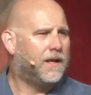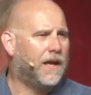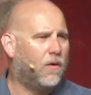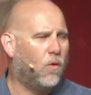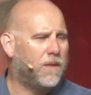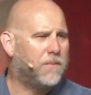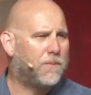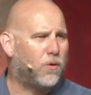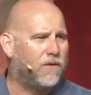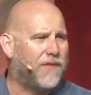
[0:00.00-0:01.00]
And yet one
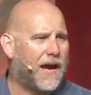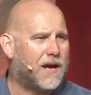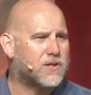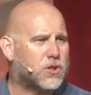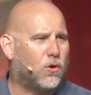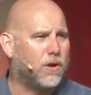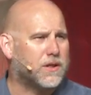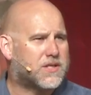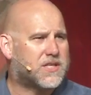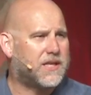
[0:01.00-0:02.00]
member of the household
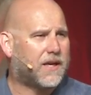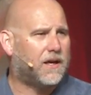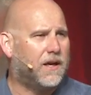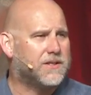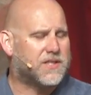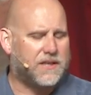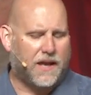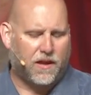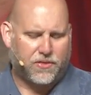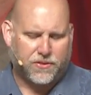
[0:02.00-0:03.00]
is sick unto
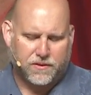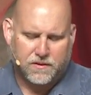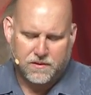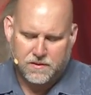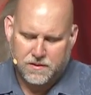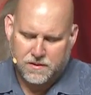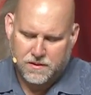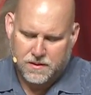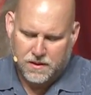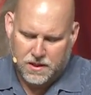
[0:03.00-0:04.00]
death,
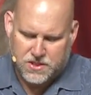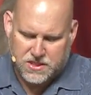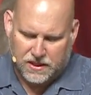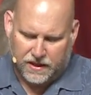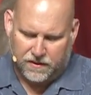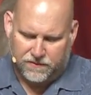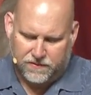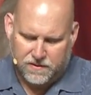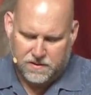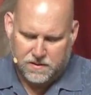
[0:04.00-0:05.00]
his
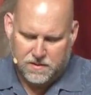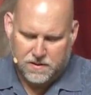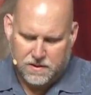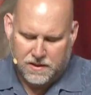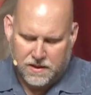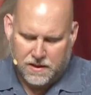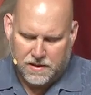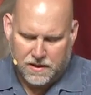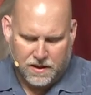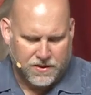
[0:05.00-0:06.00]
slave.
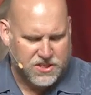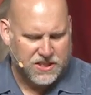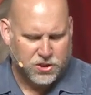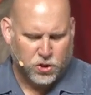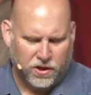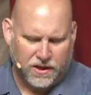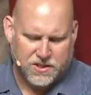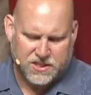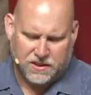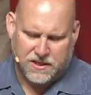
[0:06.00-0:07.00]
And this centurion
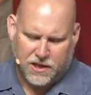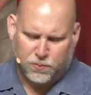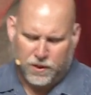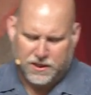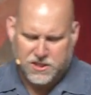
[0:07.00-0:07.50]
has seen death many